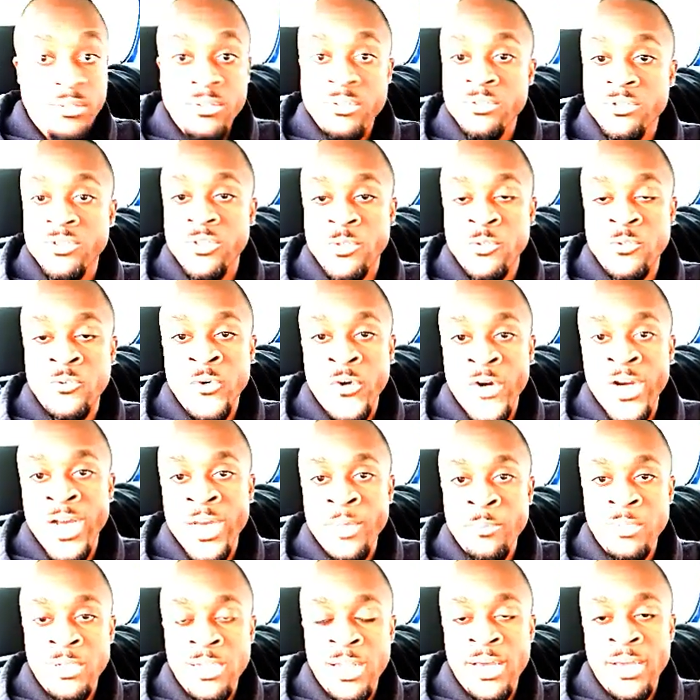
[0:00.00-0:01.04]

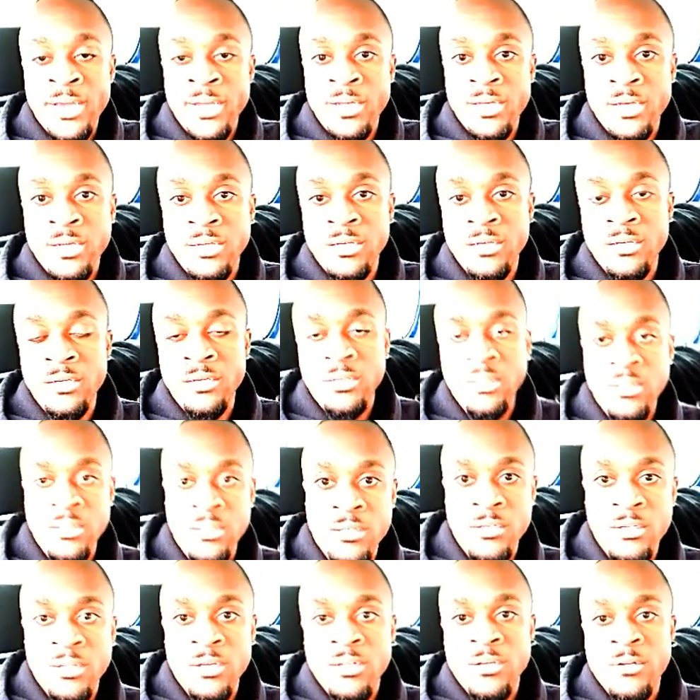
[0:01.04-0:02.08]
Subscribe, like
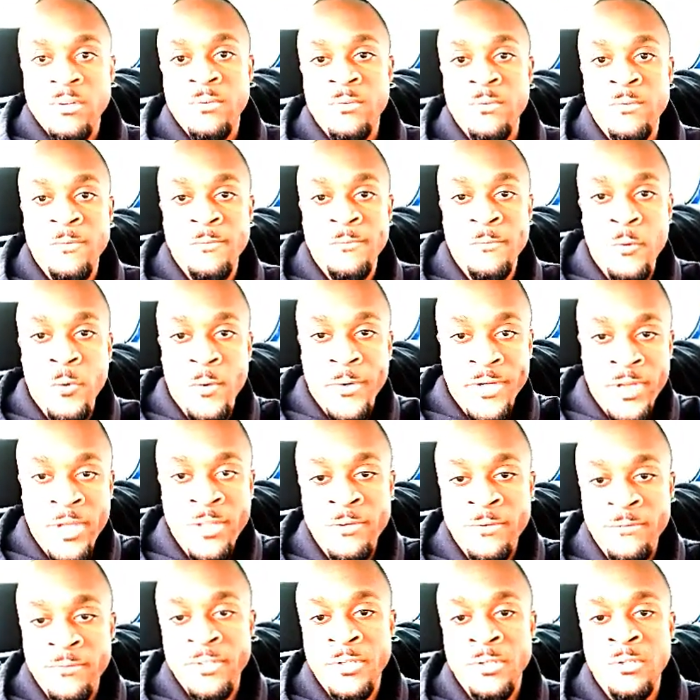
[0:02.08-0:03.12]
for
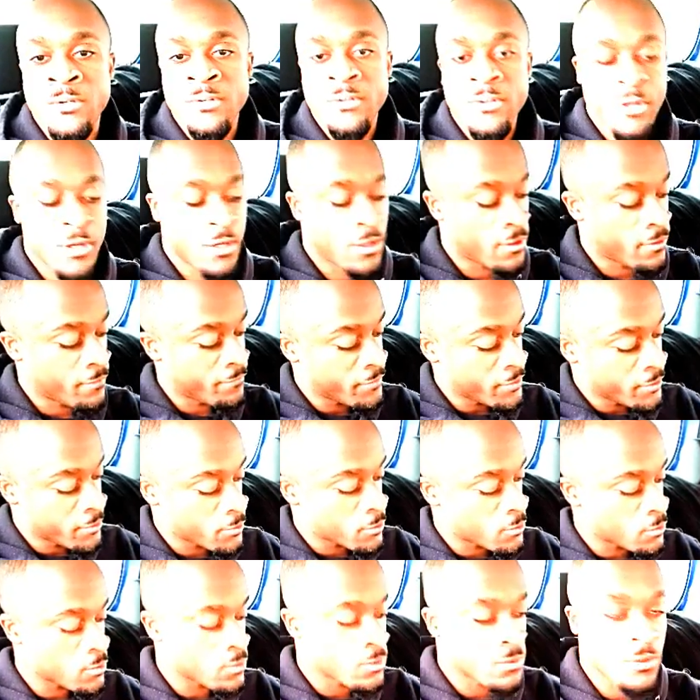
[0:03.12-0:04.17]
another
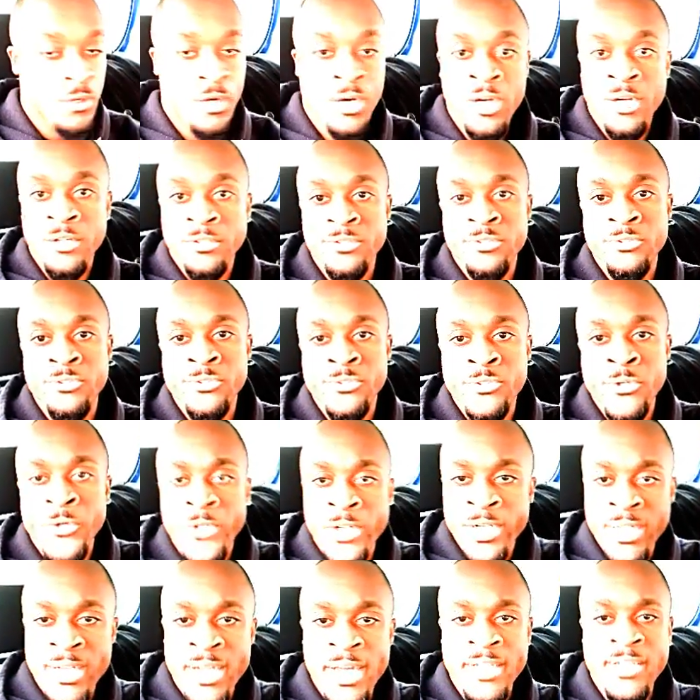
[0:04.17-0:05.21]
vehicle. Tune
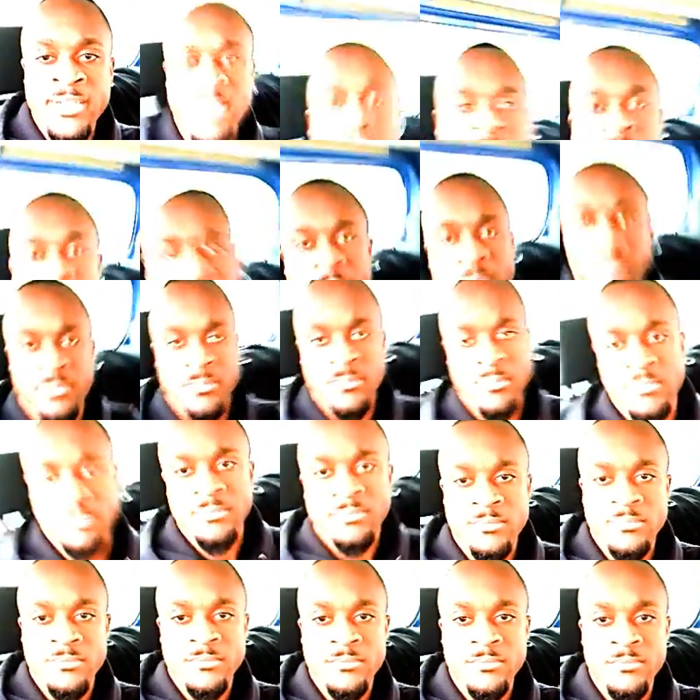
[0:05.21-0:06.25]
in next time.
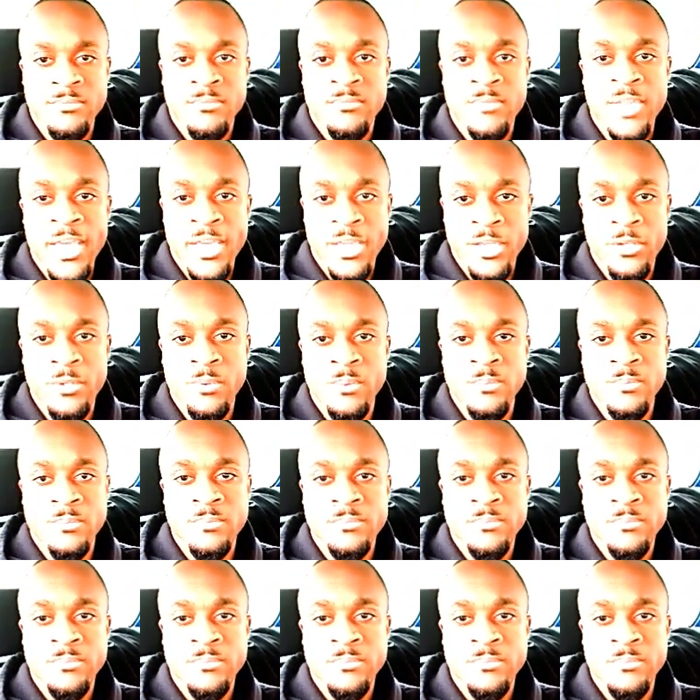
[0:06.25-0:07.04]
Thank you.